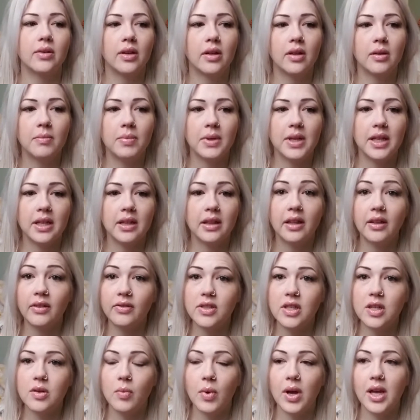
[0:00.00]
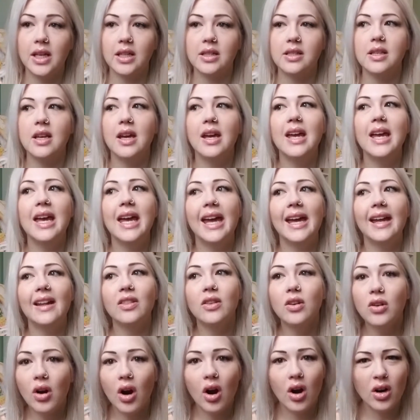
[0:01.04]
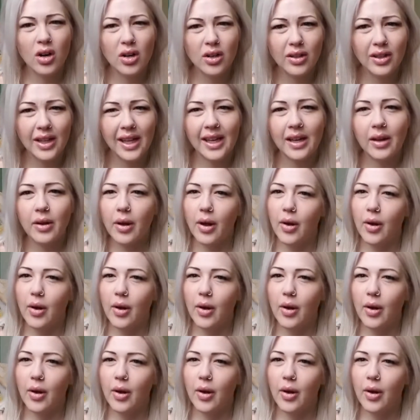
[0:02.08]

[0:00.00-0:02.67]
going to be lifting weights. And there are like,